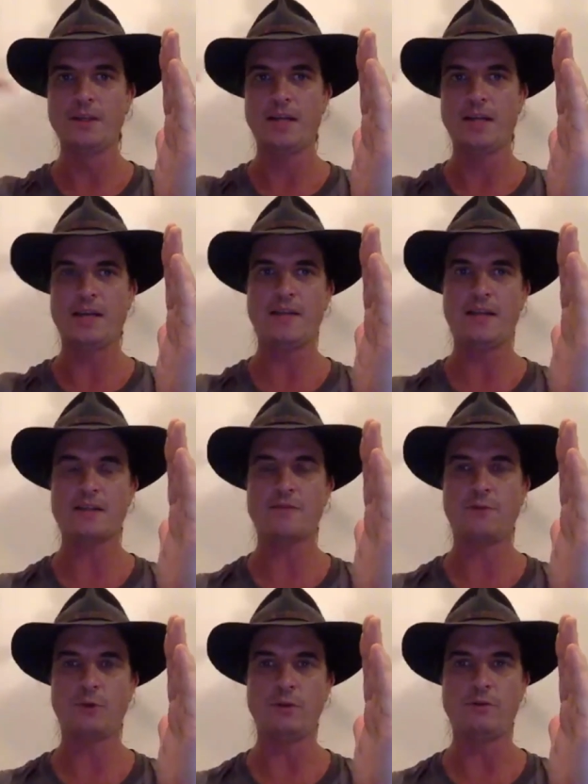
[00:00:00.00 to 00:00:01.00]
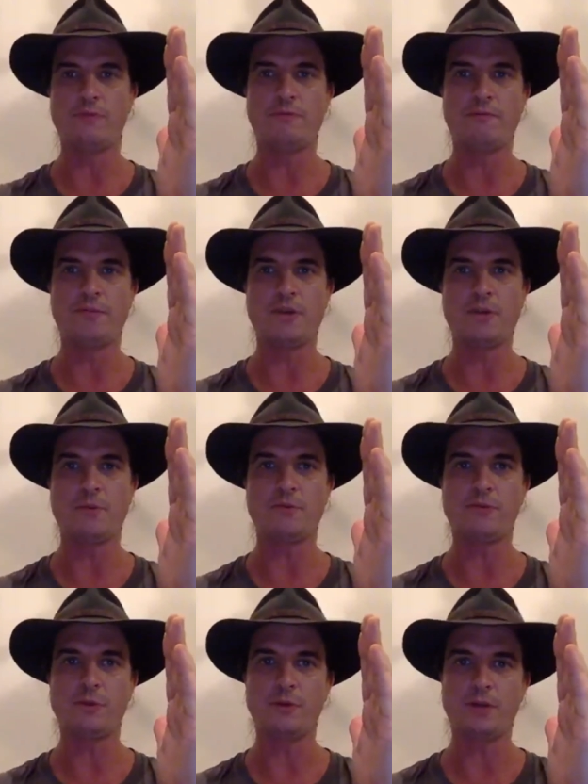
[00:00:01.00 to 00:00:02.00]
and that's full of thermal
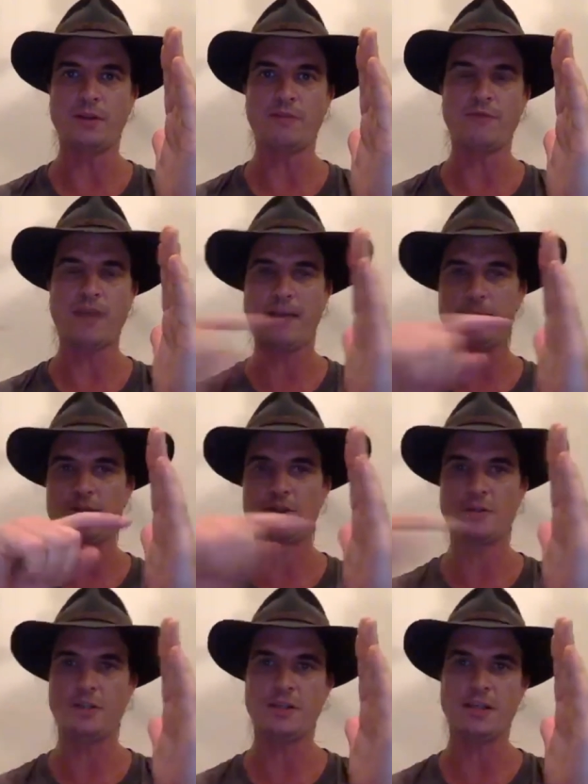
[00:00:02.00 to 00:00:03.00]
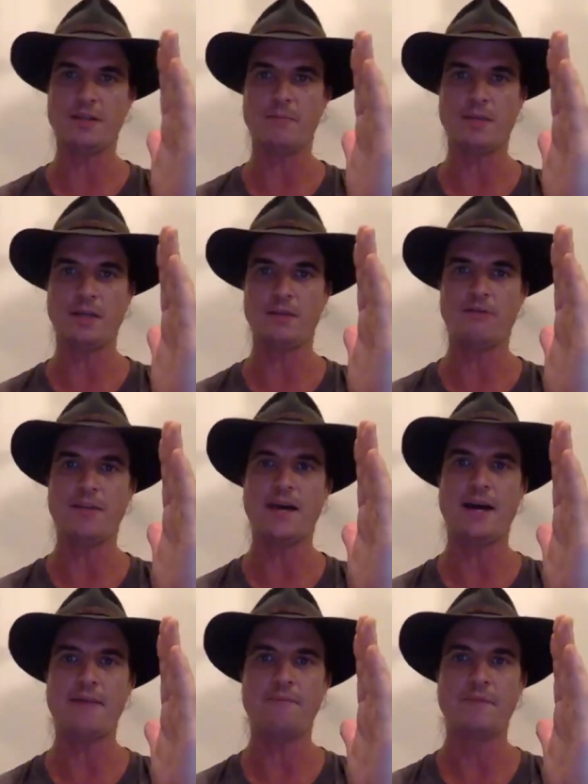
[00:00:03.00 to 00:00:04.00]
fluid, and the flame is shooting down the middle of
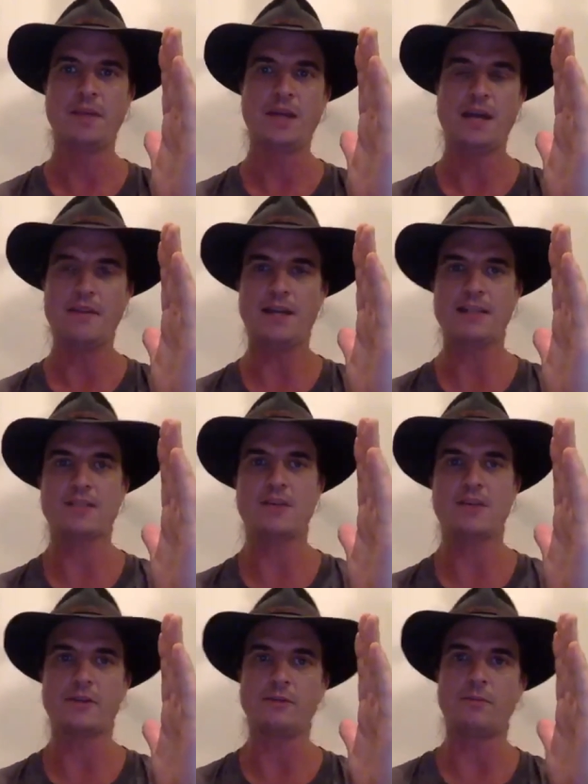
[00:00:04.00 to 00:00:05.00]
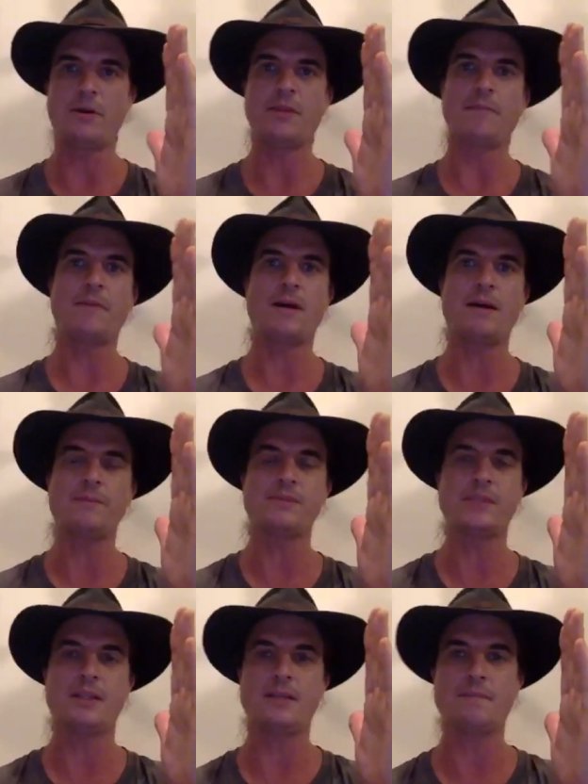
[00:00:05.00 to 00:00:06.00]
that, and that's cycled by the pumps
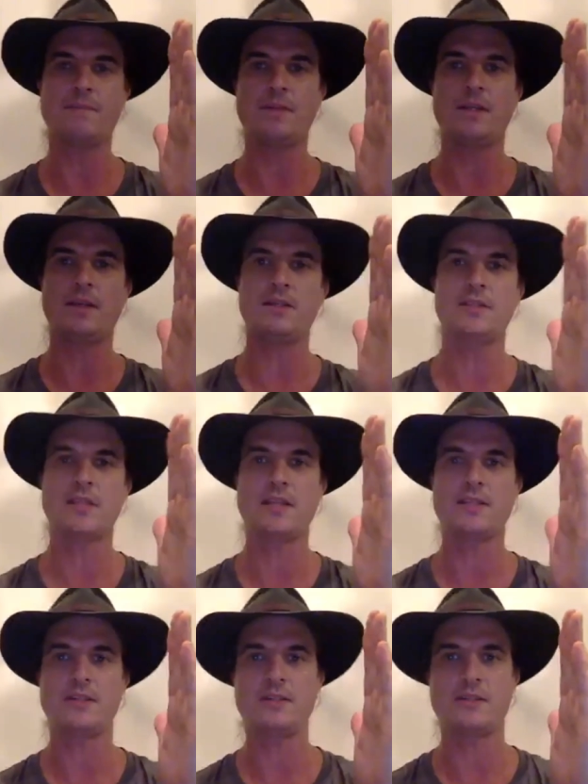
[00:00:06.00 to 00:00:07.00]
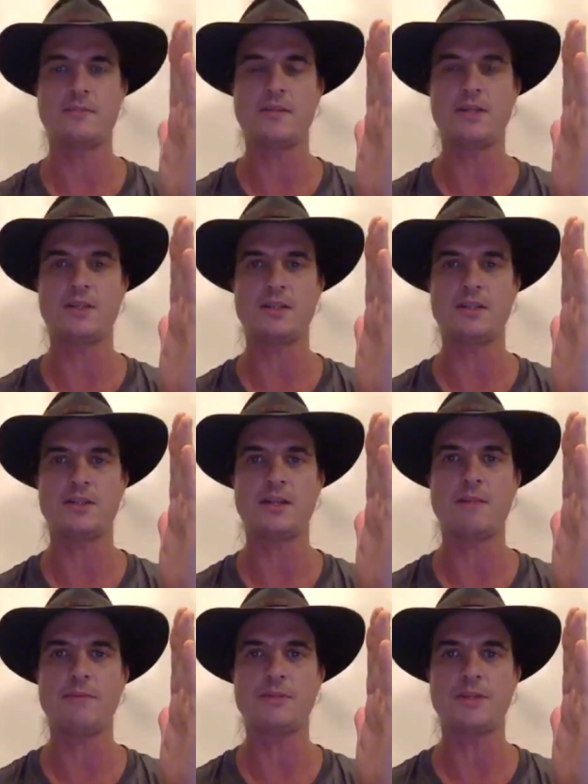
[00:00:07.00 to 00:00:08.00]
and the, the sensors to measure the
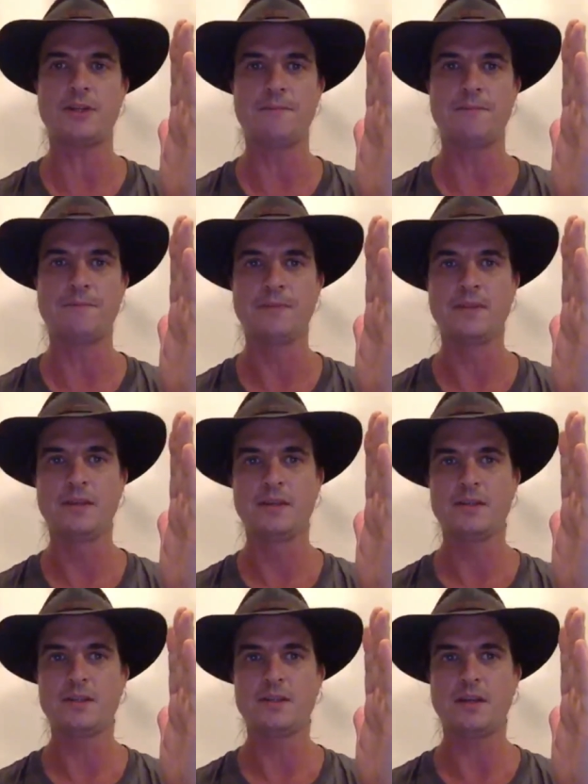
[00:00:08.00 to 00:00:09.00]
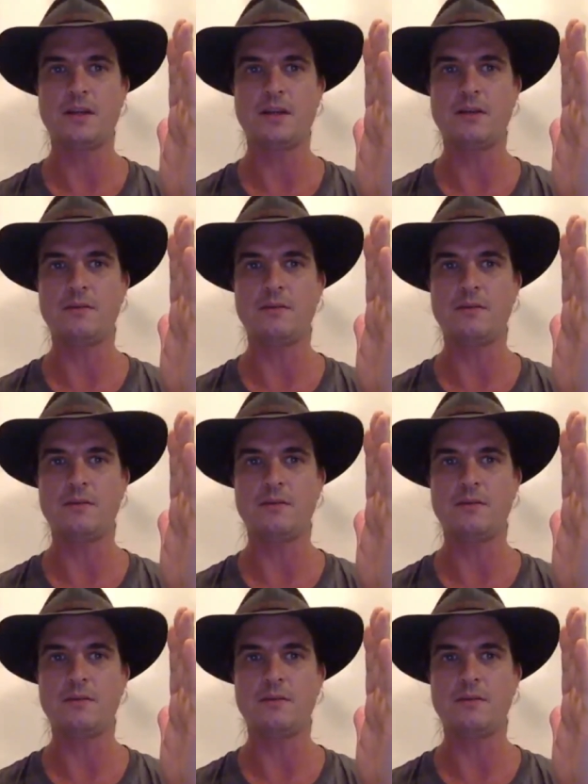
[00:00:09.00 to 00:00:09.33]
temperature. So